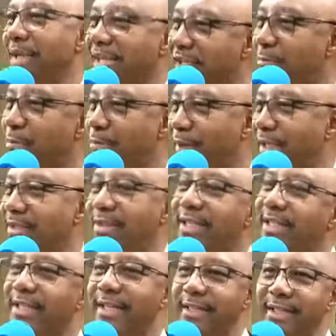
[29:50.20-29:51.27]
in and preach,
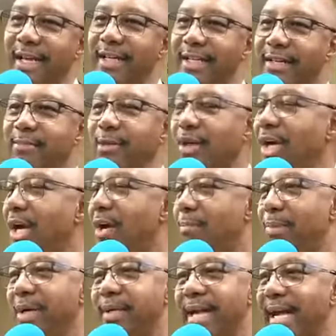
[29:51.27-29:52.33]
he, he doesn't even know.
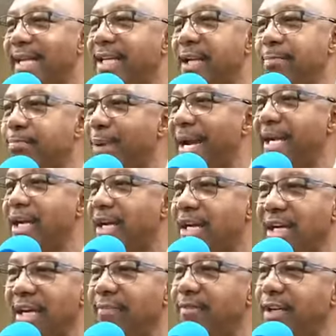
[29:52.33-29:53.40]
But they can paint a
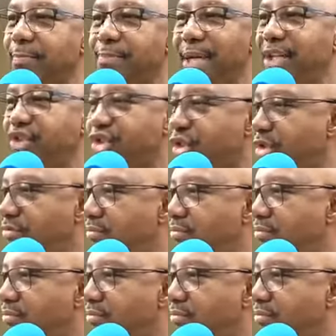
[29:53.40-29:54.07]
lovely picture.